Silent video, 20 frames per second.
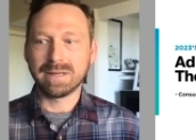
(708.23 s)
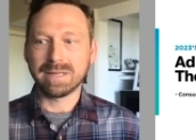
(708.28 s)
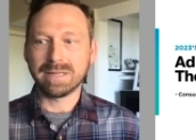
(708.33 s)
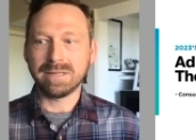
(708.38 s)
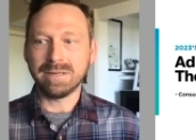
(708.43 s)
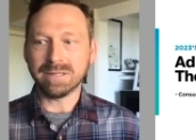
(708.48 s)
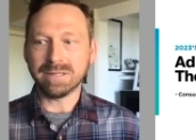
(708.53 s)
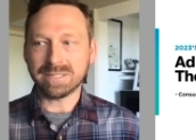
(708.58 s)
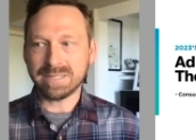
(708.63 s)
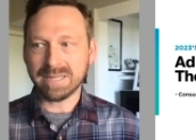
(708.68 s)

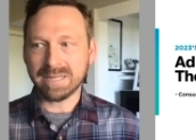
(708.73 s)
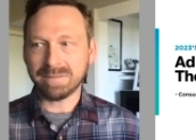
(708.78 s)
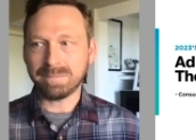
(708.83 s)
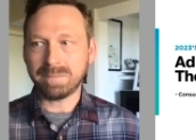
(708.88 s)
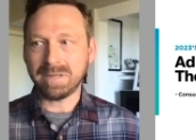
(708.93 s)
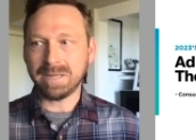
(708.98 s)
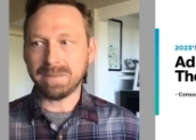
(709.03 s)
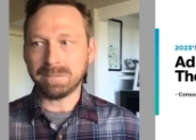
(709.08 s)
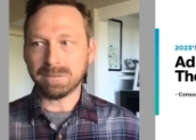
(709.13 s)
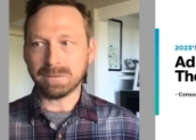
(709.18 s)
you're seeing
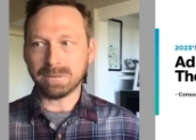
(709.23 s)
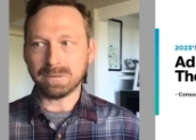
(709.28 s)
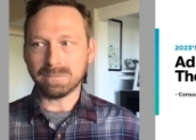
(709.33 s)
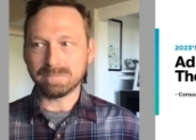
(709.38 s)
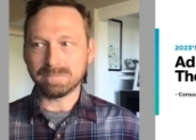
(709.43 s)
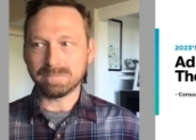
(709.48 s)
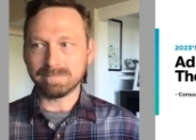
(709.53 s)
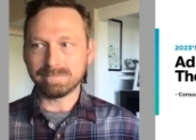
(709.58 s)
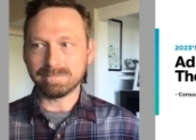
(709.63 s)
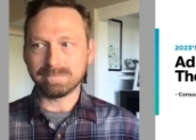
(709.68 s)

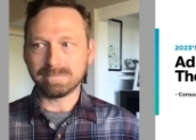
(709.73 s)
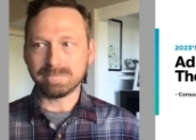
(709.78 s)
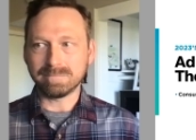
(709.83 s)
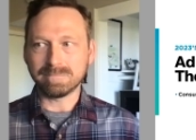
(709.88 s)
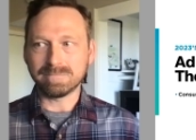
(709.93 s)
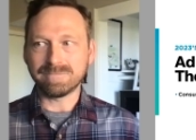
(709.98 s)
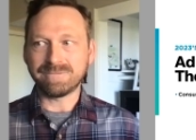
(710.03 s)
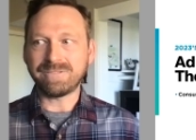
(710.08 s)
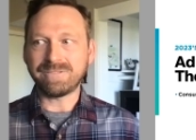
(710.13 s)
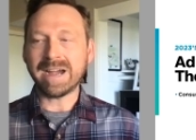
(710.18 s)
people
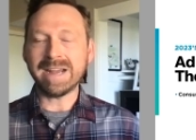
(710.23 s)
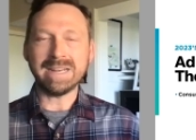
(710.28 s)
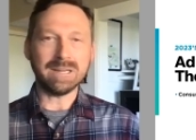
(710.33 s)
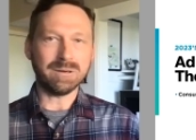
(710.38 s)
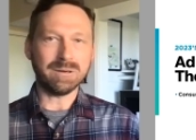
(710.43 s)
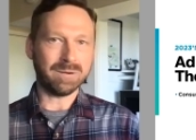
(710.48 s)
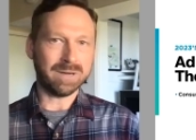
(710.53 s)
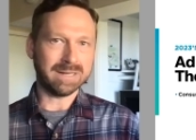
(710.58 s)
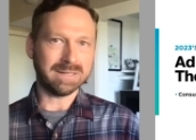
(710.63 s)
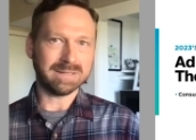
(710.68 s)
finding
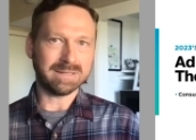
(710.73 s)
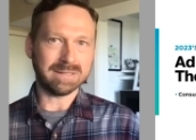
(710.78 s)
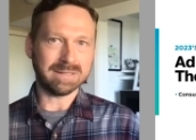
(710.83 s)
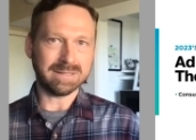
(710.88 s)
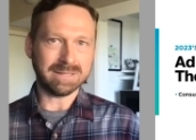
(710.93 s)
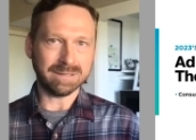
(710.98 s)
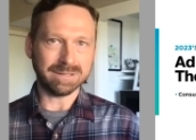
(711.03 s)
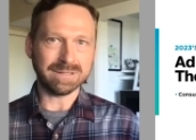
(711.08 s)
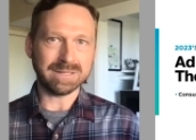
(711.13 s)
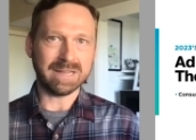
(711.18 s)
ways to
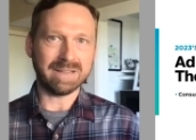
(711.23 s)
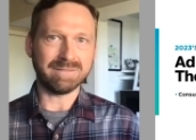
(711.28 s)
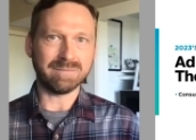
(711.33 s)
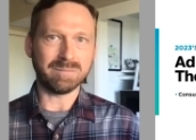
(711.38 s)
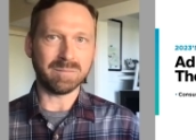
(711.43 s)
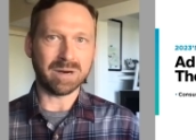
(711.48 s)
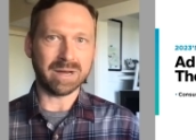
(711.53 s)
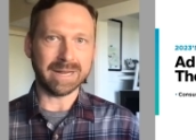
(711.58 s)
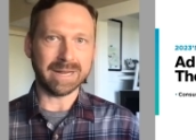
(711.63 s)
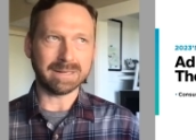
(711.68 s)
still save
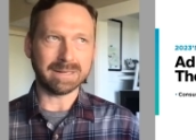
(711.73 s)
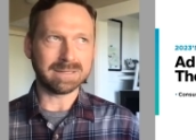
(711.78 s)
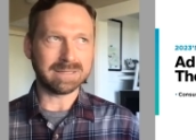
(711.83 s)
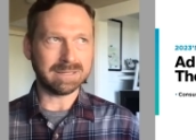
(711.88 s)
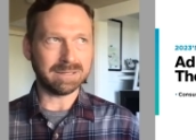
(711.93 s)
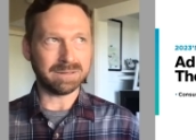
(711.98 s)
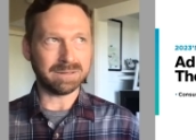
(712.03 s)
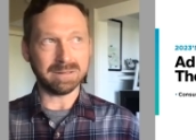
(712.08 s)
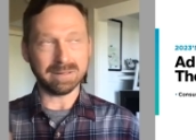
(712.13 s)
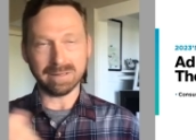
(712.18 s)
money,
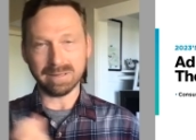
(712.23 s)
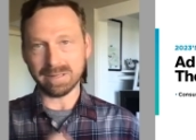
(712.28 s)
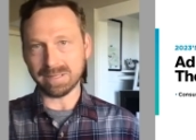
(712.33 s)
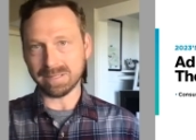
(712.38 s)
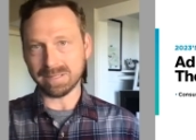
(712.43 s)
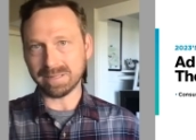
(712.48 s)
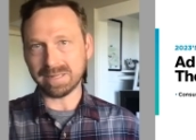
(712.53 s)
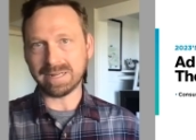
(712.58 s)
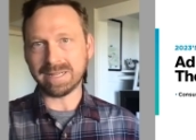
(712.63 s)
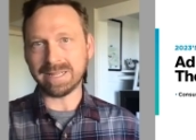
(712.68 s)
still
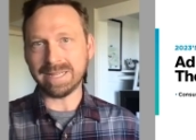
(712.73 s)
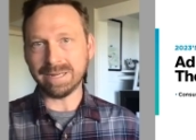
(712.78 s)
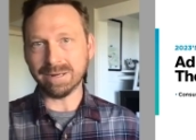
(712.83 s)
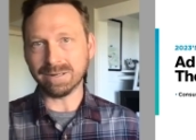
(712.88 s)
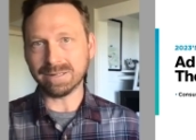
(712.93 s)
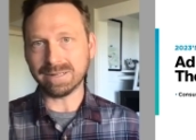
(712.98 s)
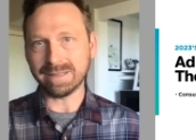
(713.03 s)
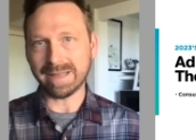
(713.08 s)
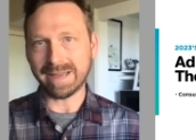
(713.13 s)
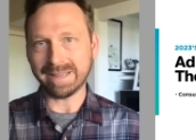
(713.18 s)
adhere
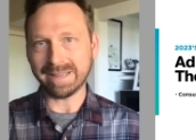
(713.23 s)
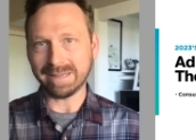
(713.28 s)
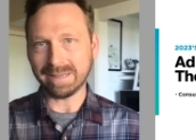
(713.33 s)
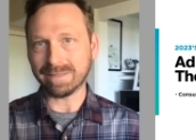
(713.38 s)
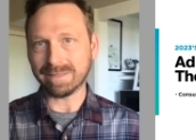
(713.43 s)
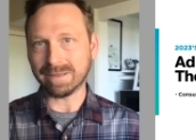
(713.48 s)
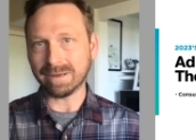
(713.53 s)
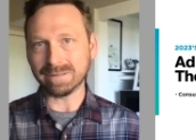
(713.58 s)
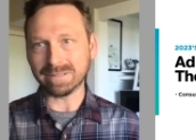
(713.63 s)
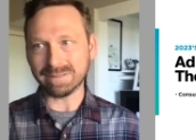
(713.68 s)
to that
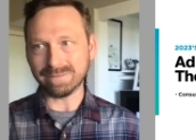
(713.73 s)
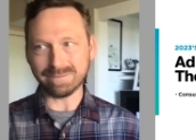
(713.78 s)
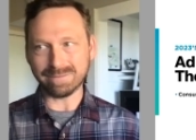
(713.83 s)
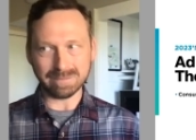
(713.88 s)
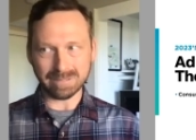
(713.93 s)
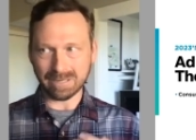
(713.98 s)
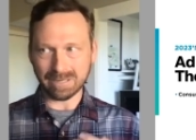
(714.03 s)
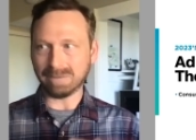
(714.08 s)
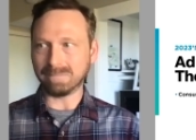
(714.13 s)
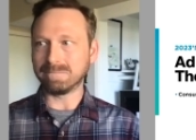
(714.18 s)
ethos of
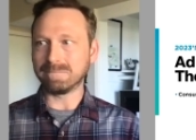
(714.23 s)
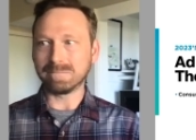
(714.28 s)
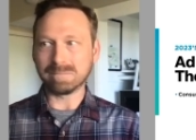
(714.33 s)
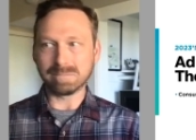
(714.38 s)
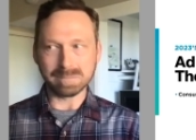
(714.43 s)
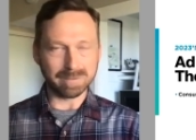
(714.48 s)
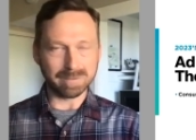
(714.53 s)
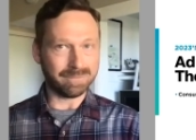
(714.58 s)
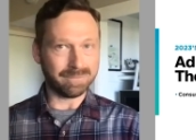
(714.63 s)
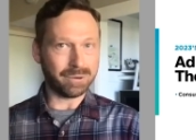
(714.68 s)

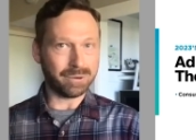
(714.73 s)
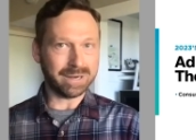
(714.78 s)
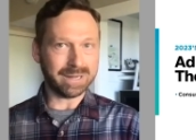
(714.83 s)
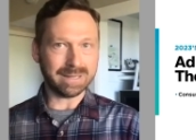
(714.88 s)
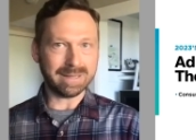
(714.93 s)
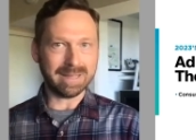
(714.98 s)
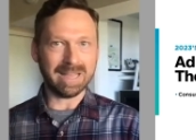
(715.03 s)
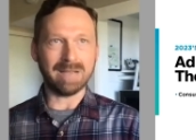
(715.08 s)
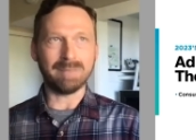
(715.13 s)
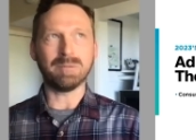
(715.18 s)
avoiding
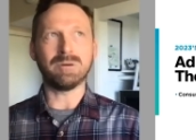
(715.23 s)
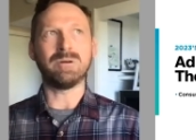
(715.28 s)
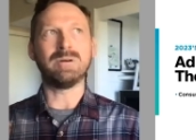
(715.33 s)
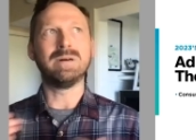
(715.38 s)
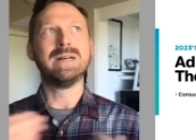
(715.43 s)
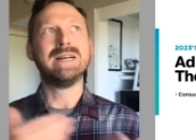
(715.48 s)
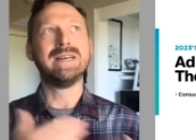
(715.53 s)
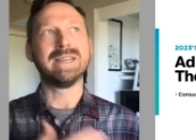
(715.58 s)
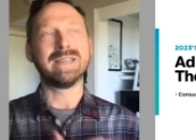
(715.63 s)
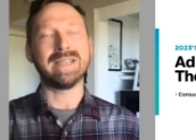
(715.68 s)
cable,
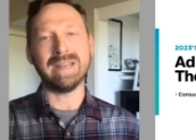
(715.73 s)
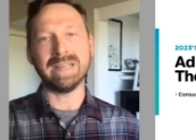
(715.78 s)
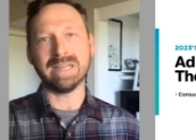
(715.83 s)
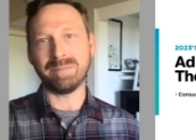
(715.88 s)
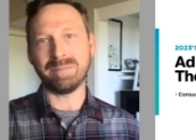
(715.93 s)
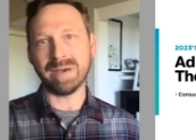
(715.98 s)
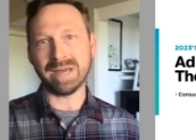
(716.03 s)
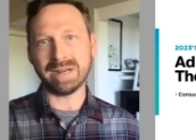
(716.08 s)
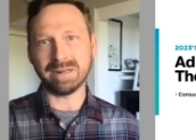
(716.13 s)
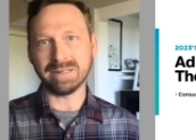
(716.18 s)
getting a
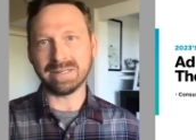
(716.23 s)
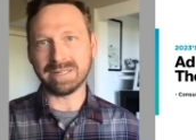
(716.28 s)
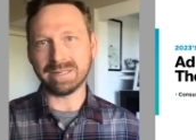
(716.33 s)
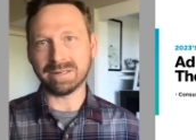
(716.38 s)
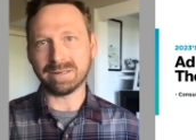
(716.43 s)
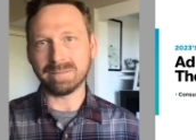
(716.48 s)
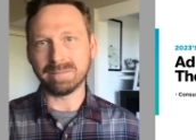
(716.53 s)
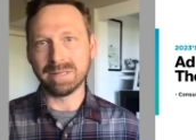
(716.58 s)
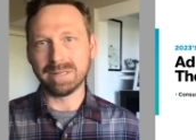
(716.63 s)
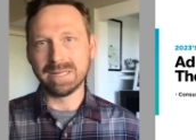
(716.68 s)
better
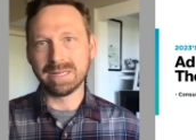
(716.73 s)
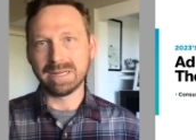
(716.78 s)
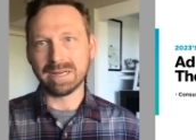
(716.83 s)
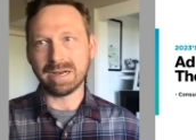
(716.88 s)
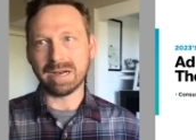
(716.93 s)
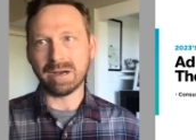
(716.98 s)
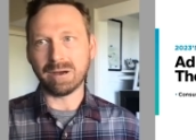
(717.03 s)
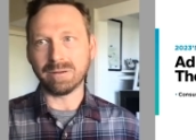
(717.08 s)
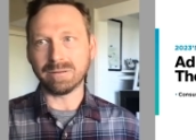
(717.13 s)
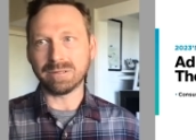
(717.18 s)
deal
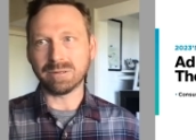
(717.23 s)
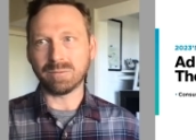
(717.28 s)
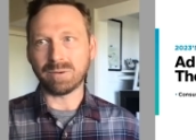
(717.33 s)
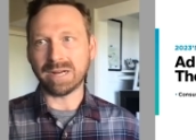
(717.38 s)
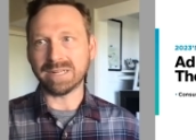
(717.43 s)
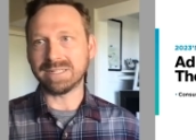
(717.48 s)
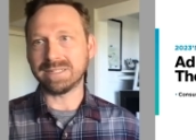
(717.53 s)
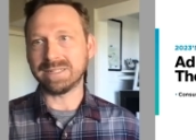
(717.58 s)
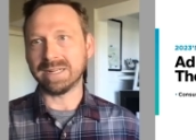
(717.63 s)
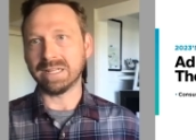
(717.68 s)
to
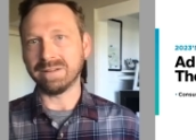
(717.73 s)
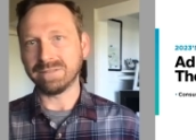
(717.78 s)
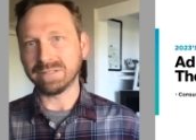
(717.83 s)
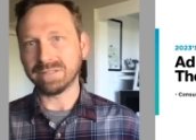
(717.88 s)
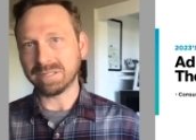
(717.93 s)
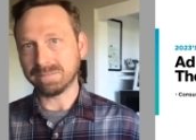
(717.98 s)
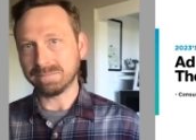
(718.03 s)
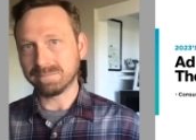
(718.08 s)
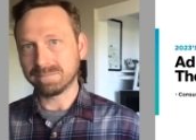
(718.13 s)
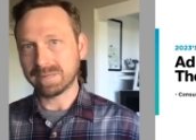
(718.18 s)
watch
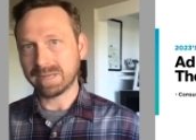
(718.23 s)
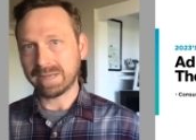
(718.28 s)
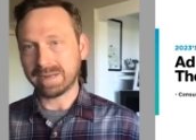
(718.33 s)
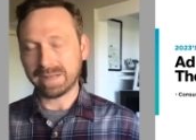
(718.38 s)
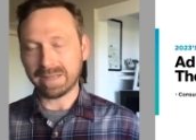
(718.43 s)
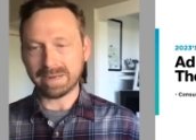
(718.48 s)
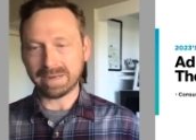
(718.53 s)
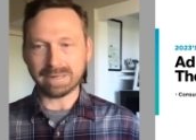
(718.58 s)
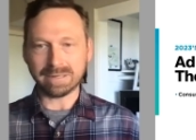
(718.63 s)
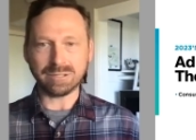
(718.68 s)
television
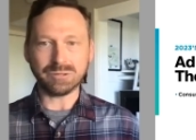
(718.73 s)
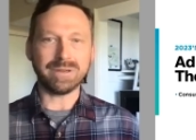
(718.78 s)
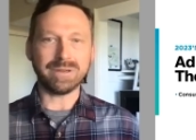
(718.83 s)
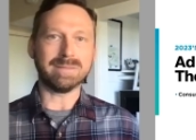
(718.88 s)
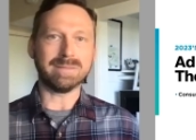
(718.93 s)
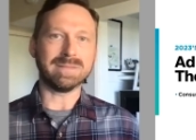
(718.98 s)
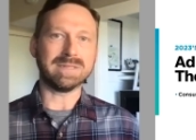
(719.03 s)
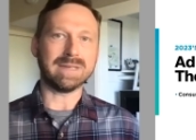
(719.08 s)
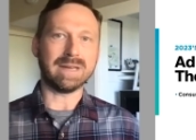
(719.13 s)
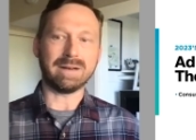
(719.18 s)
and enjoy
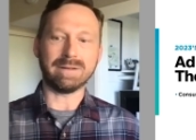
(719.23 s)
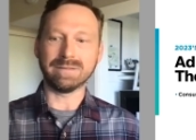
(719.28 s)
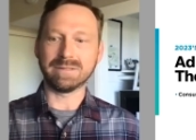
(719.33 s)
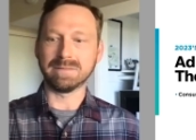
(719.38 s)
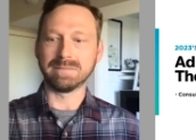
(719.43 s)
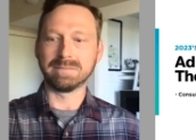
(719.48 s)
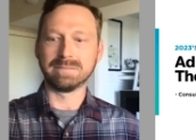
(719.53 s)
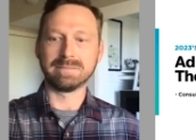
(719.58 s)
themselves.